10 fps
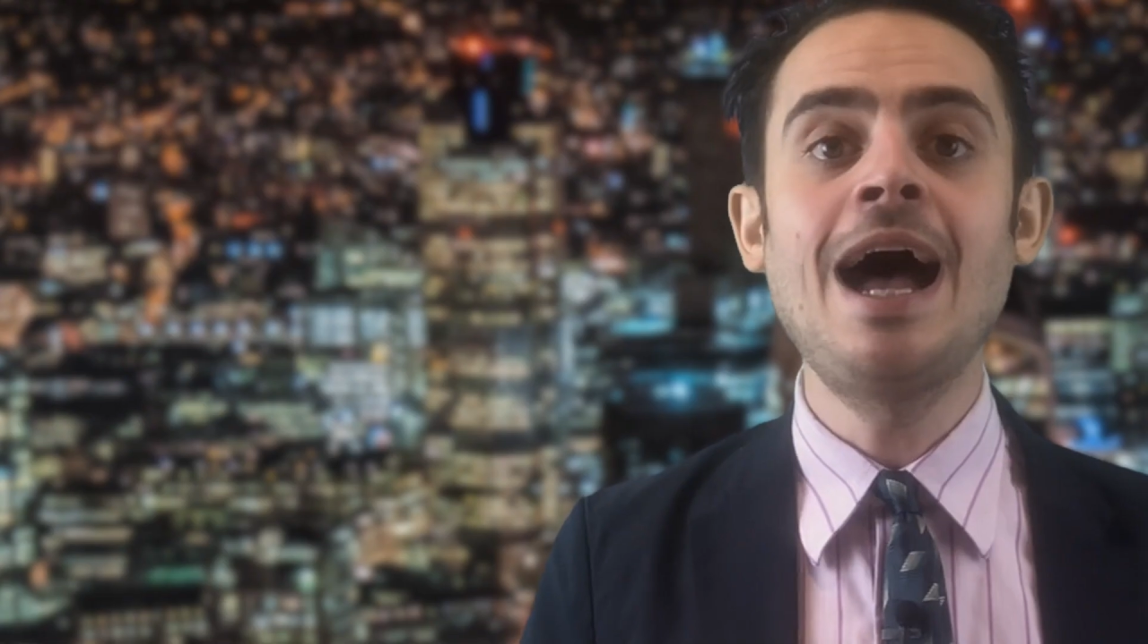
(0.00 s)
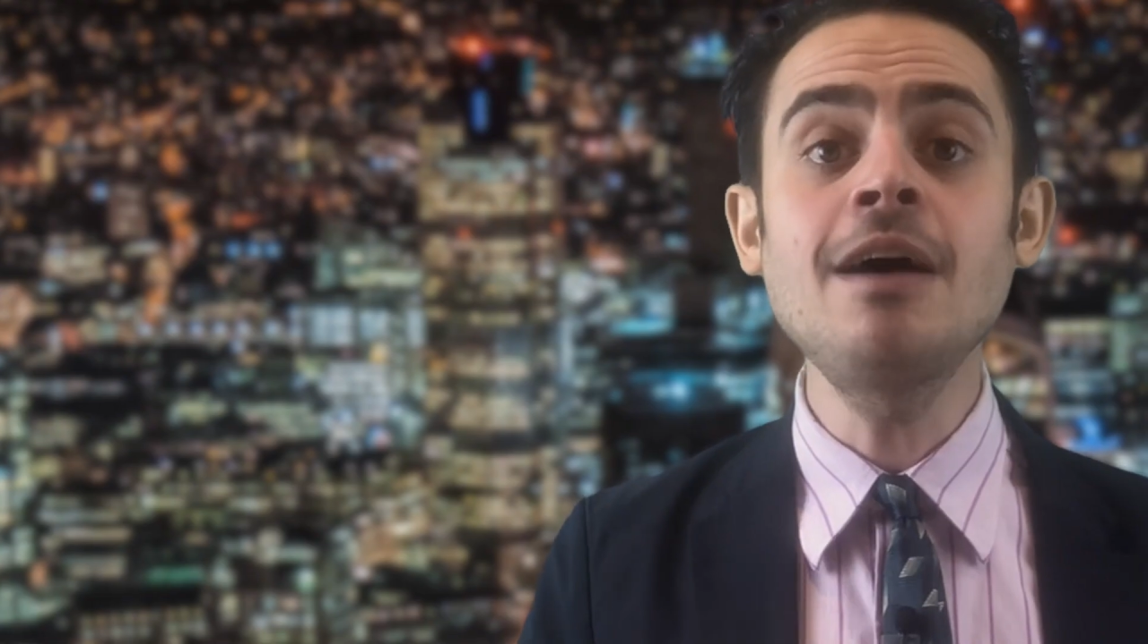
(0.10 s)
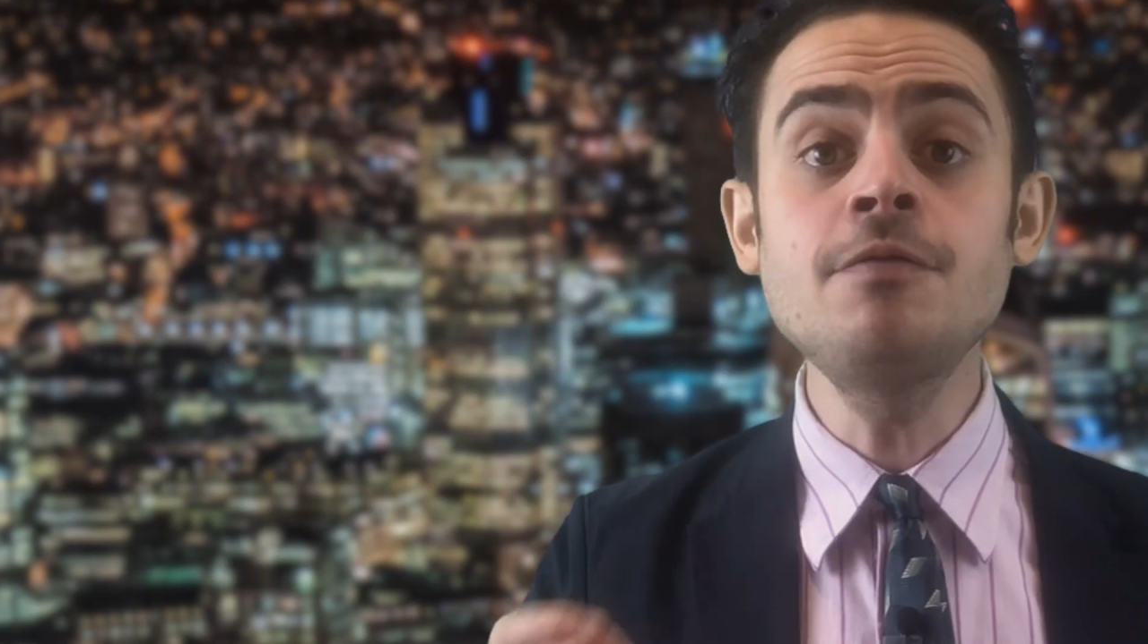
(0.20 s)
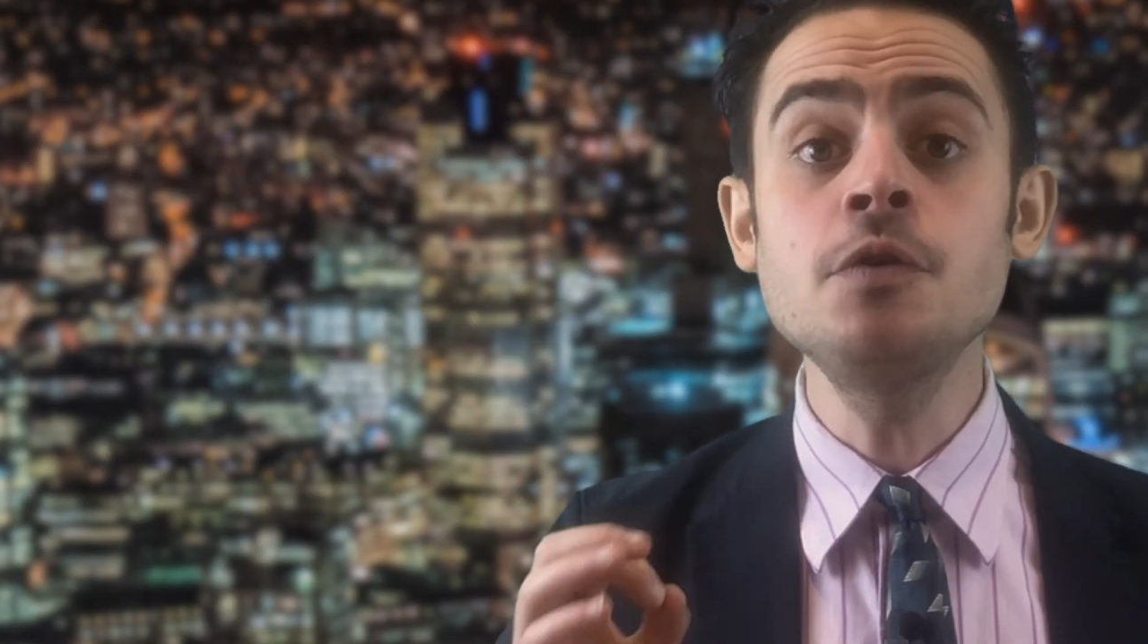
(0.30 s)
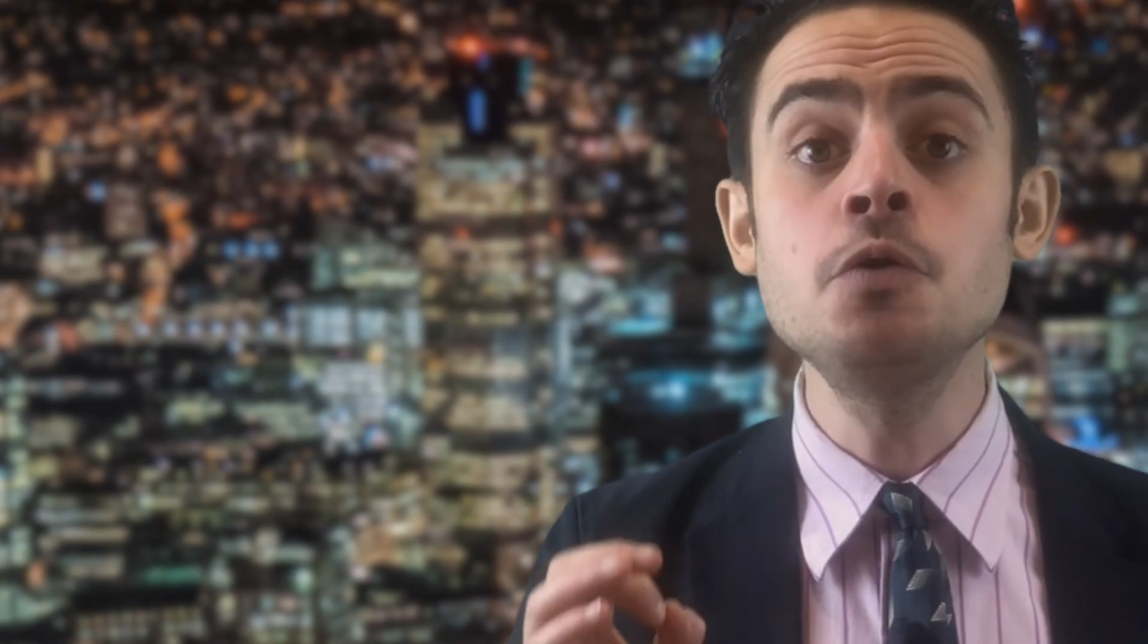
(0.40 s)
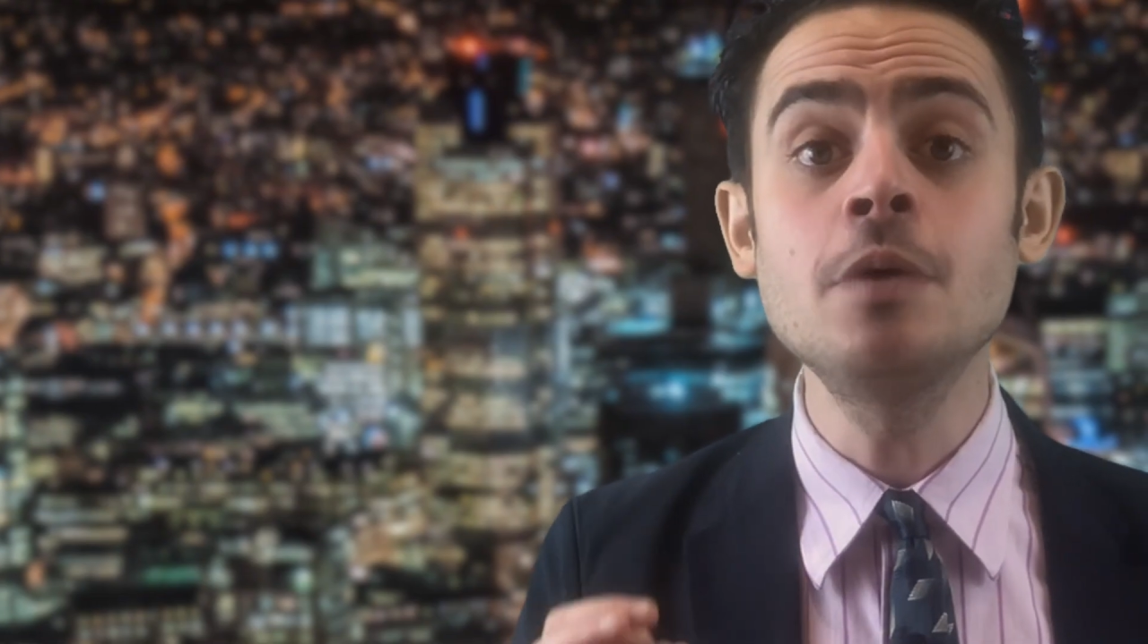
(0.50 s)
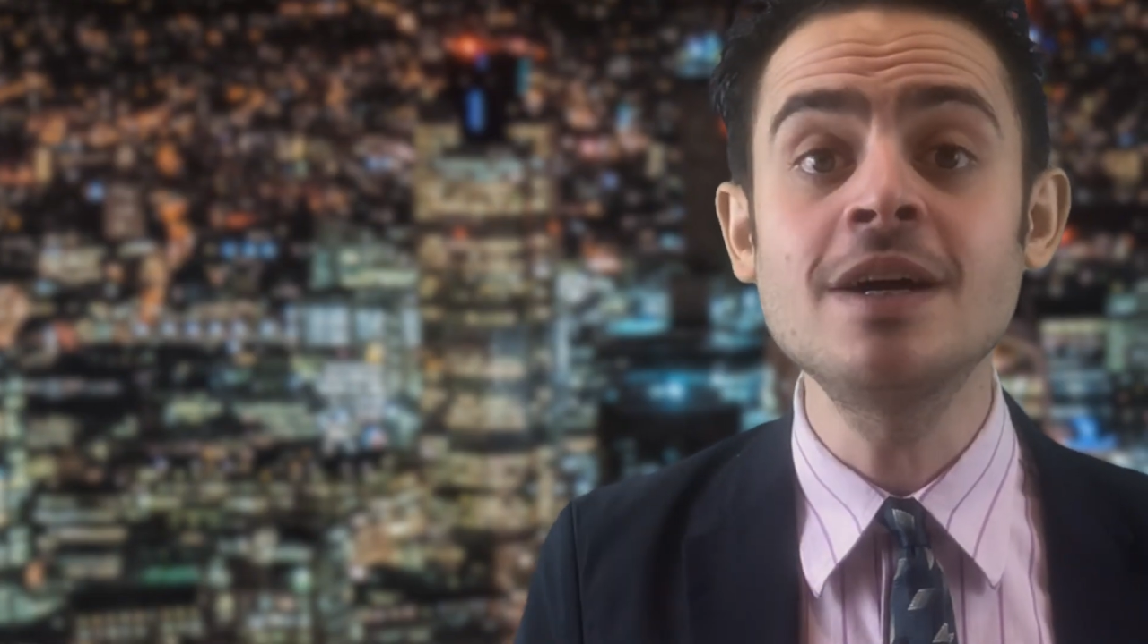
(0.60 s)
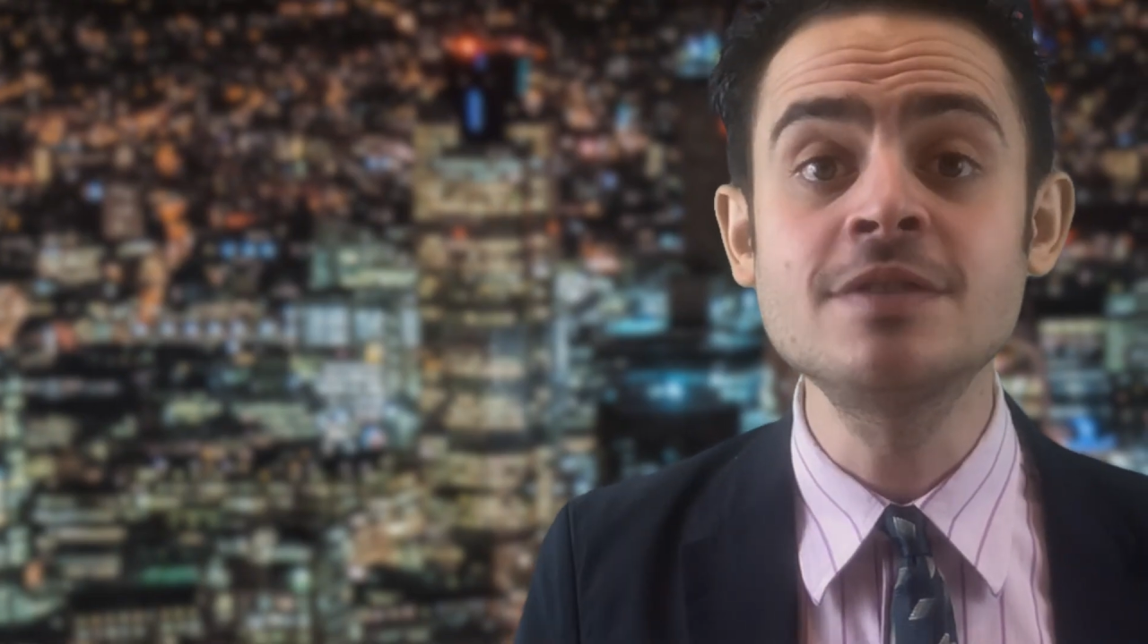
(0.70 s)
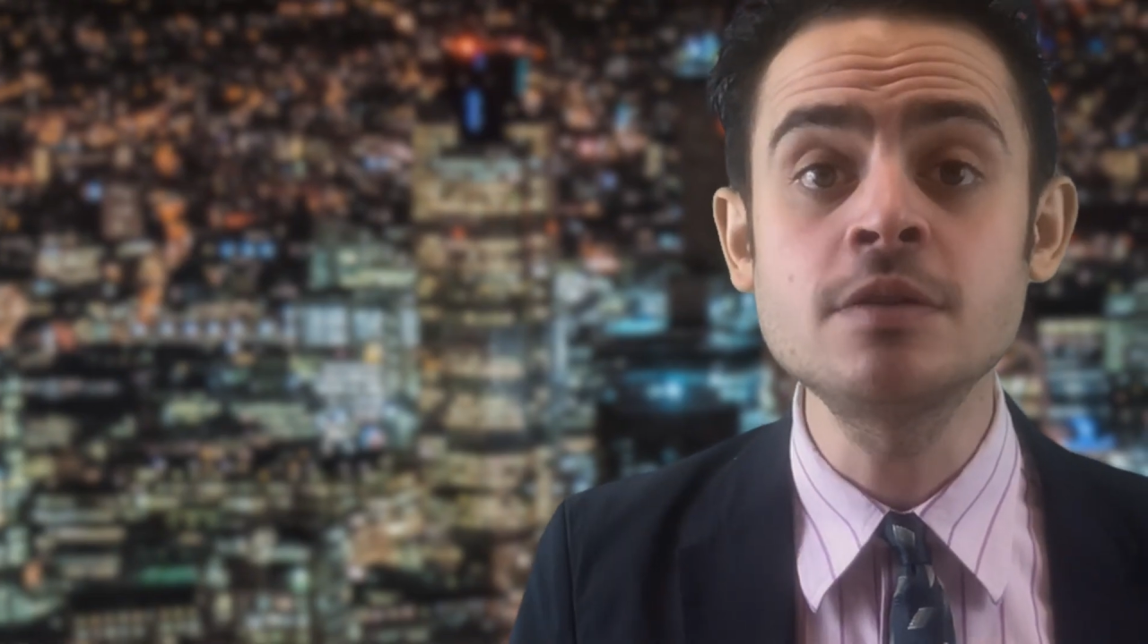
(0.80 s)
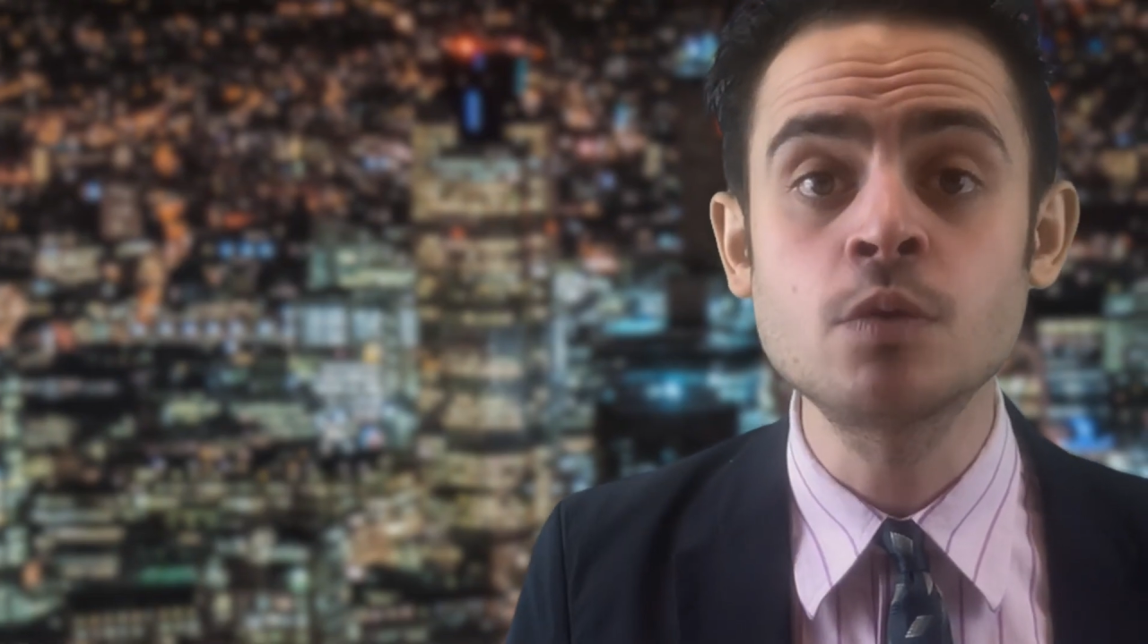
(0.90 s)
Have you
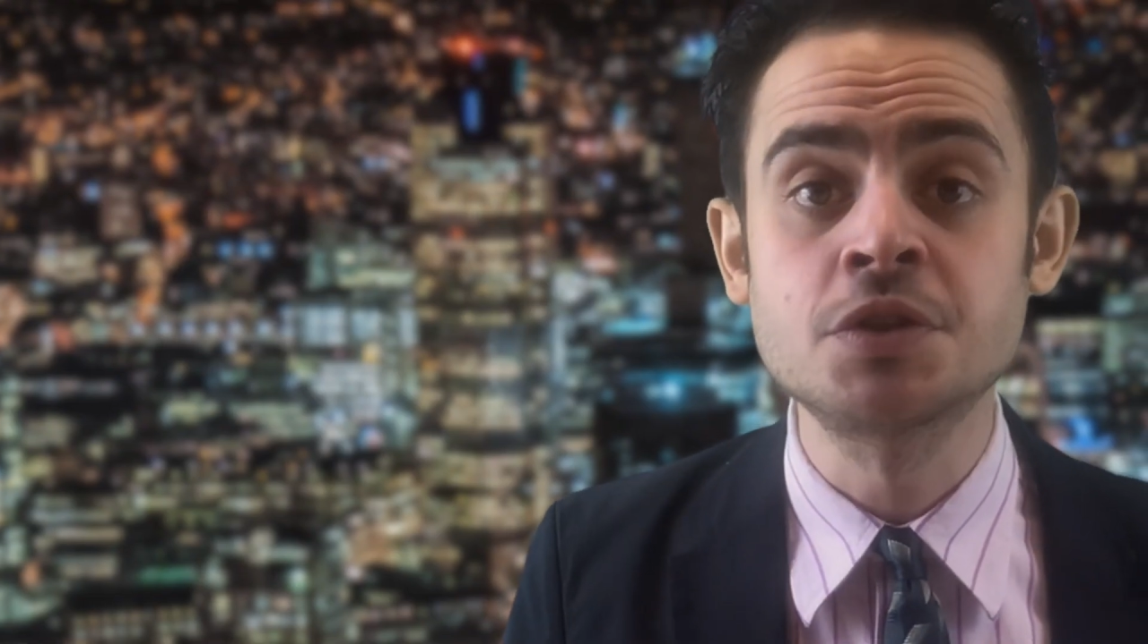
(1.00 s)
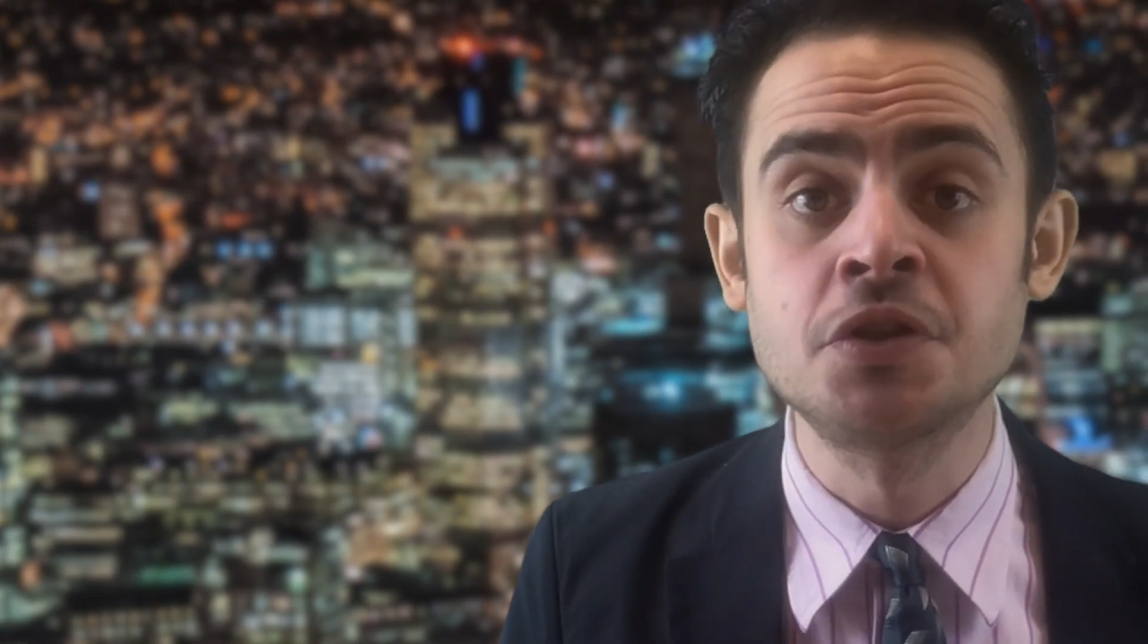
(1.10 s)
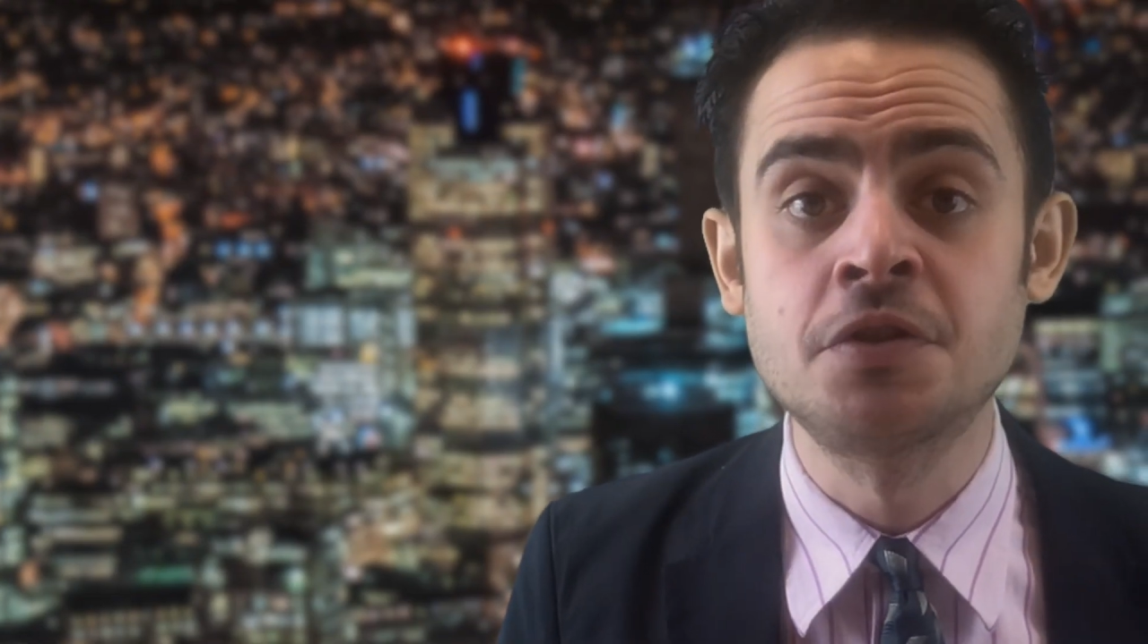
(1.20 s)
ever wanted